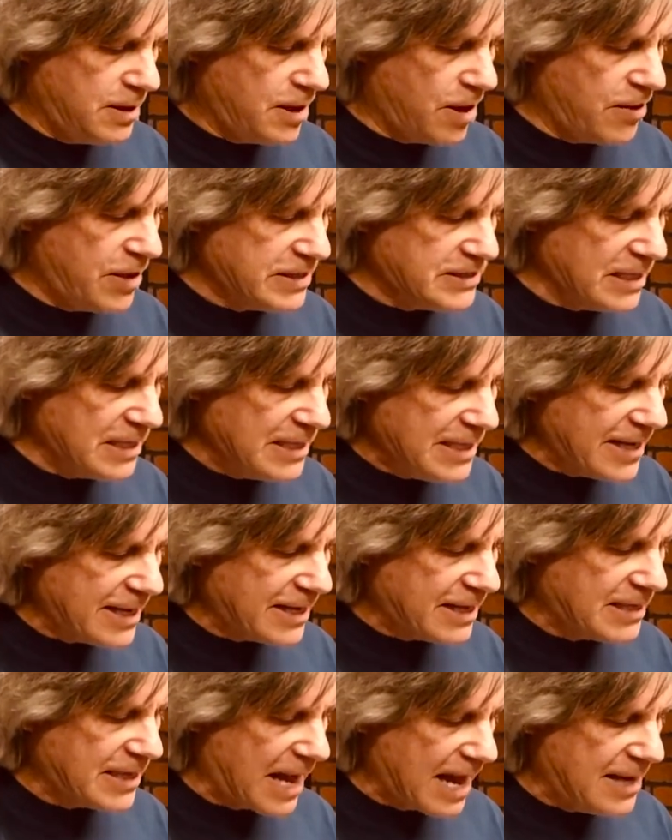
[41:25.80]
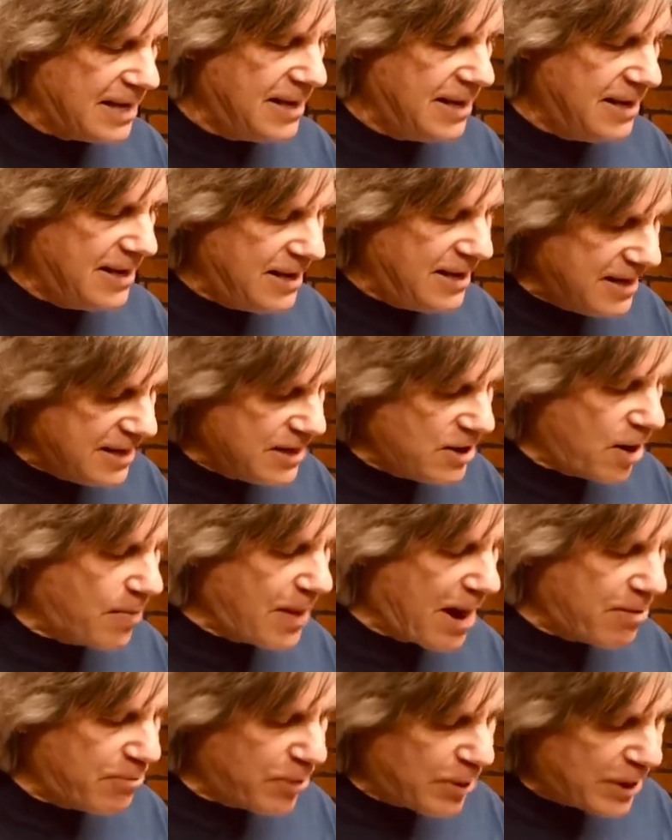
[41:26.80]
That's a lick that, you know, I'm
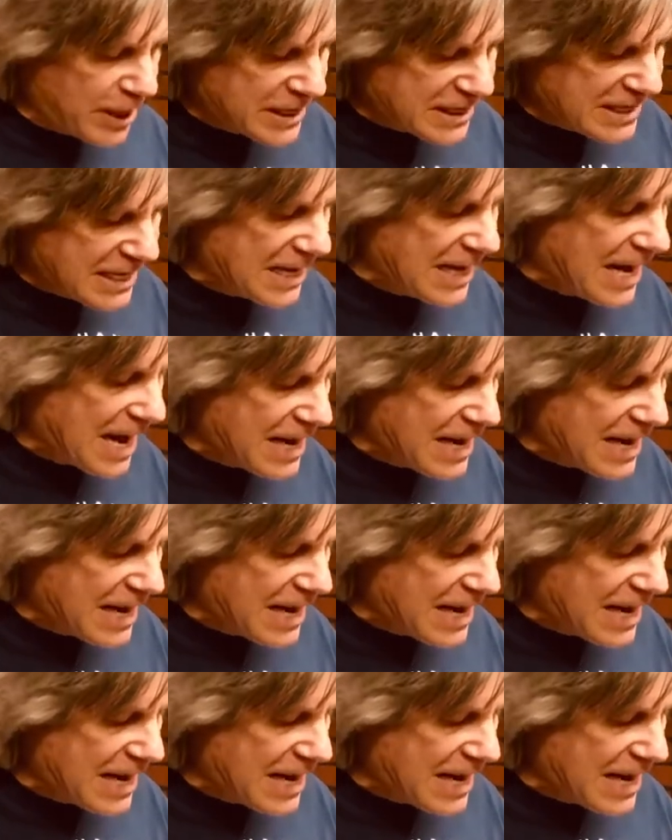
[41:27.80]
not really thinking